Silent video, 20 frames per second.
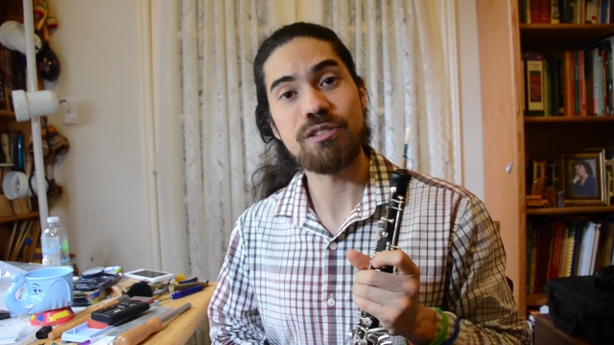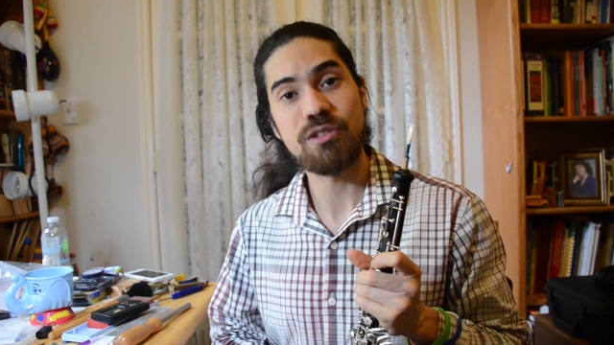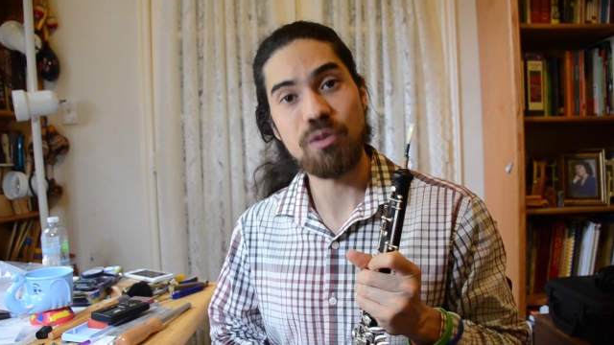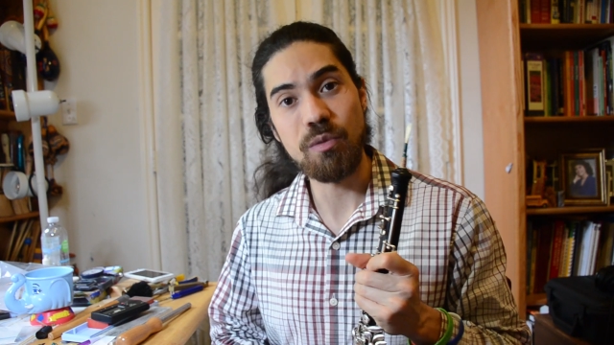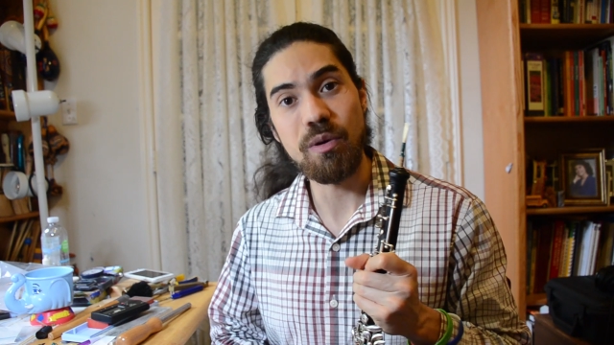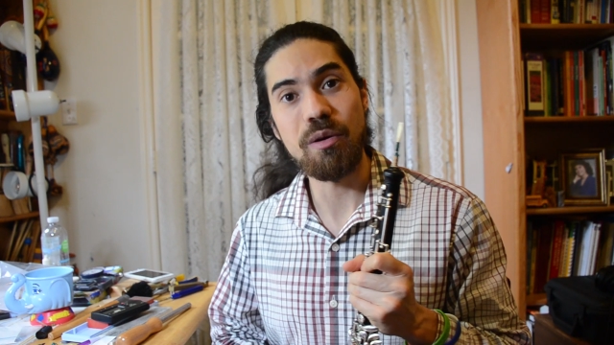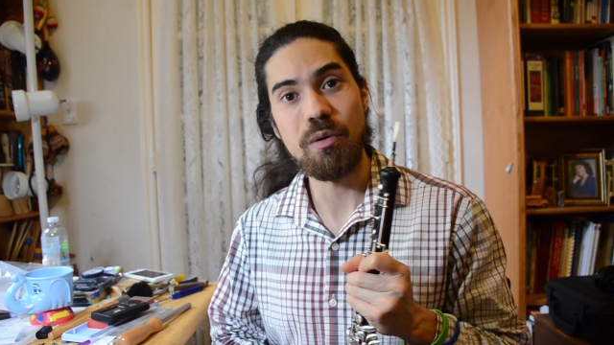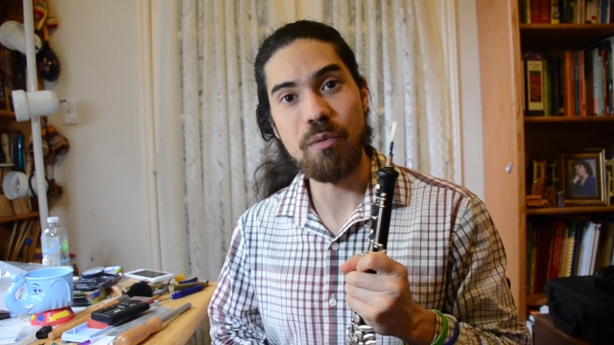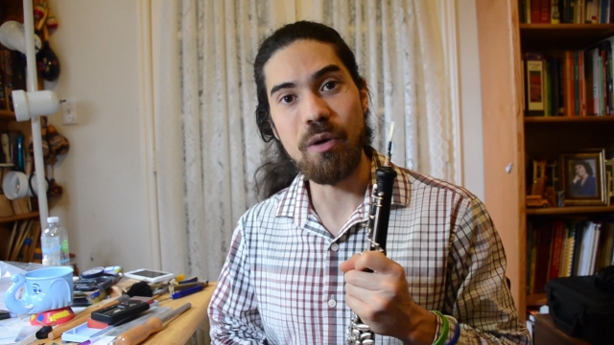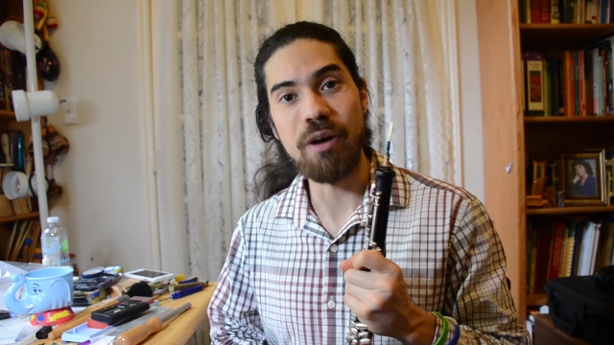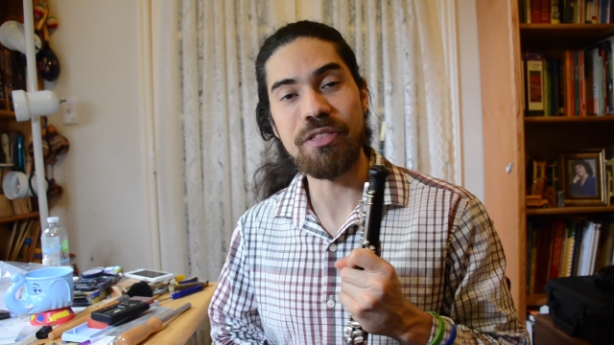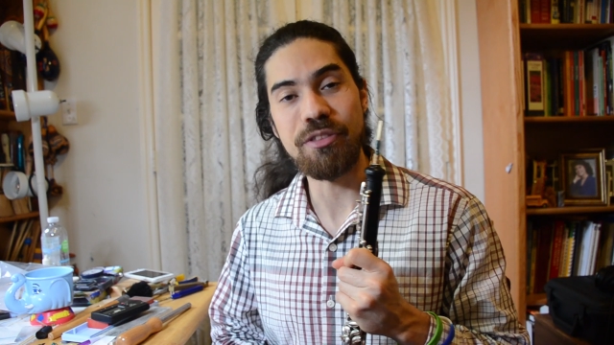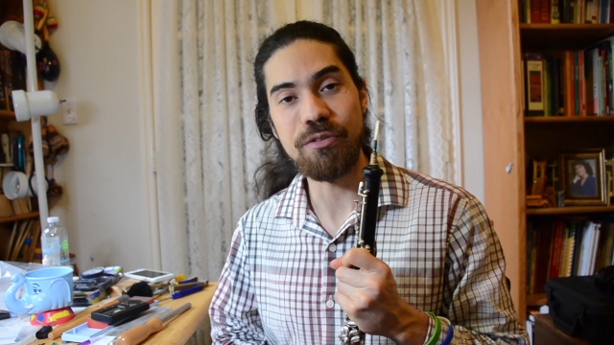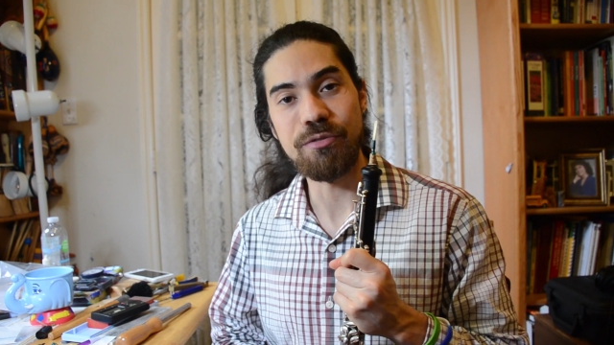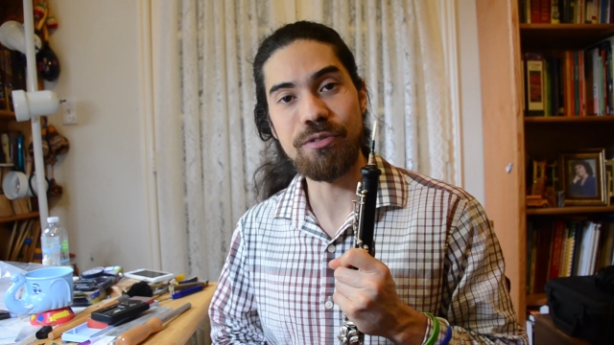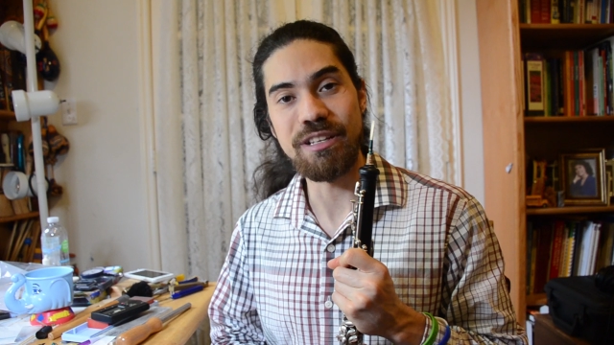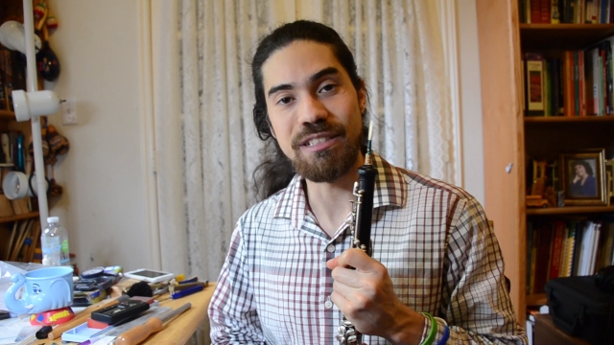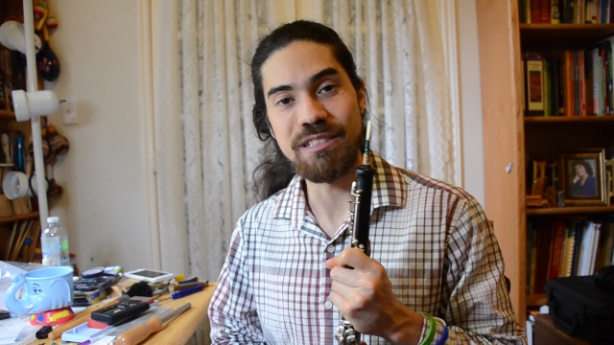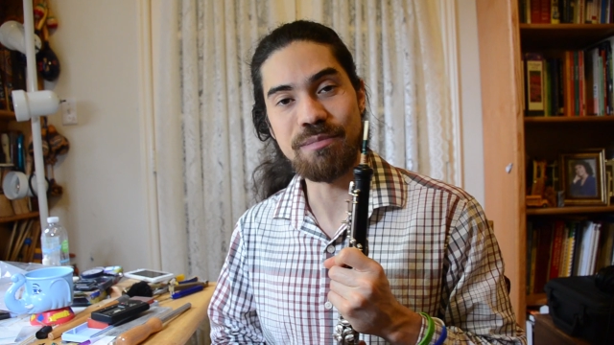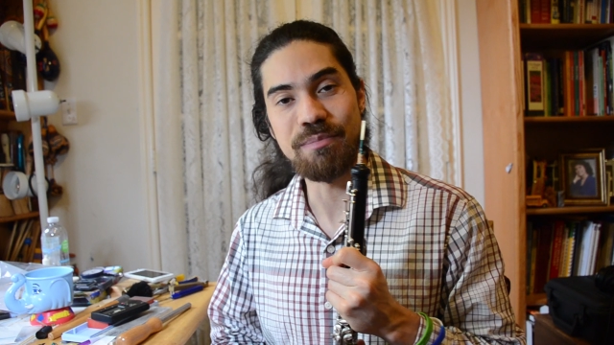to where we want the
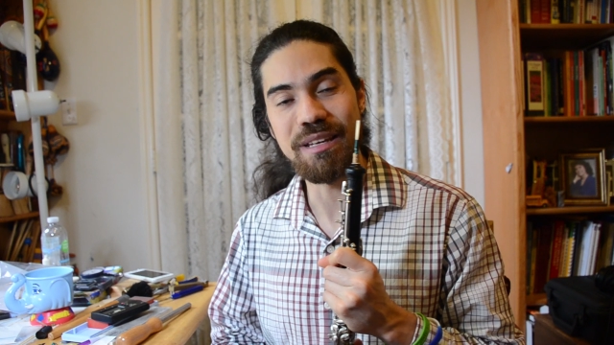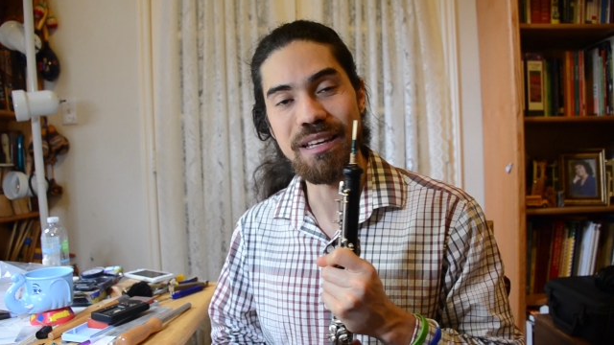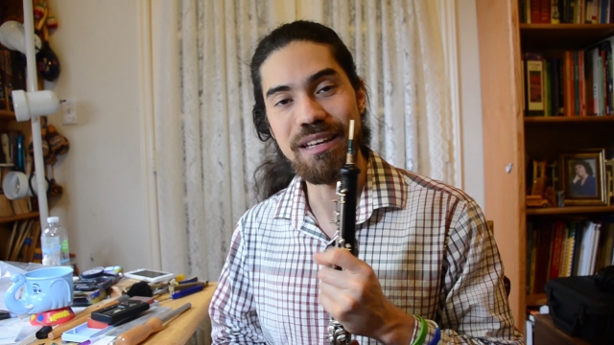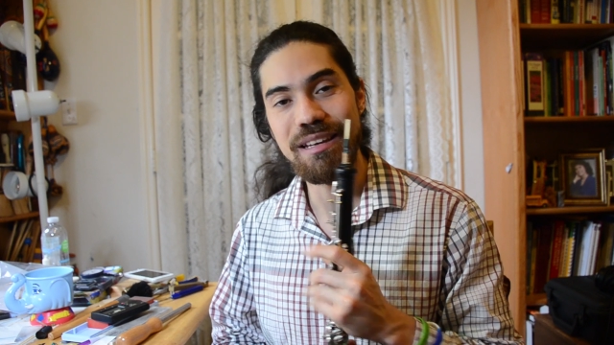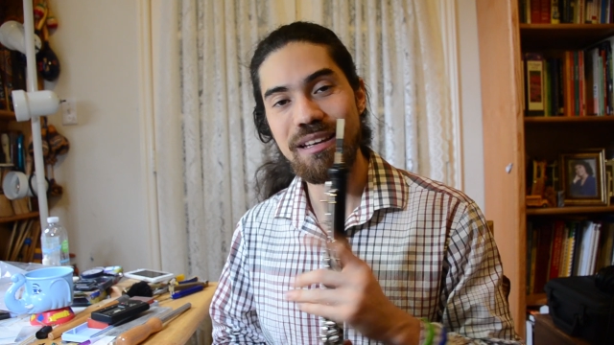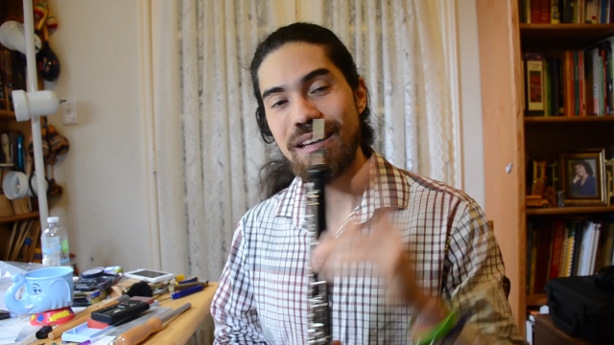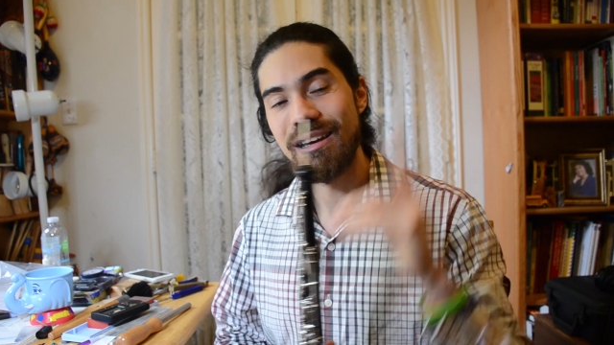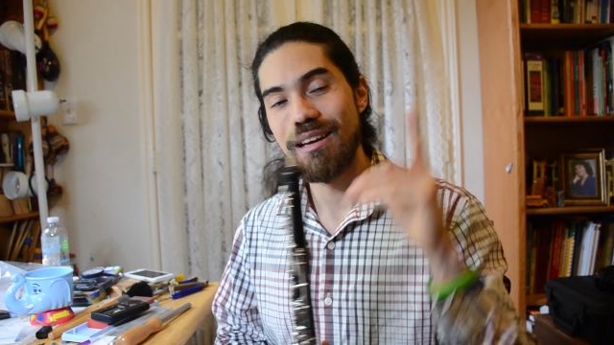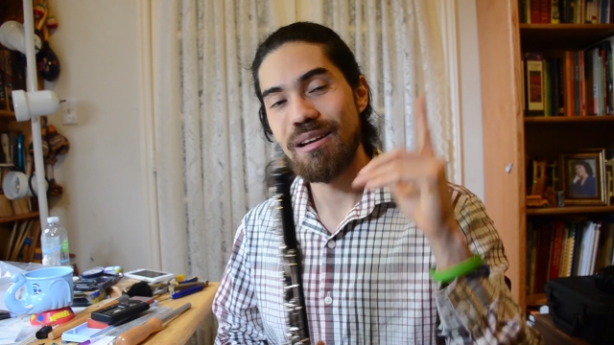reed to be.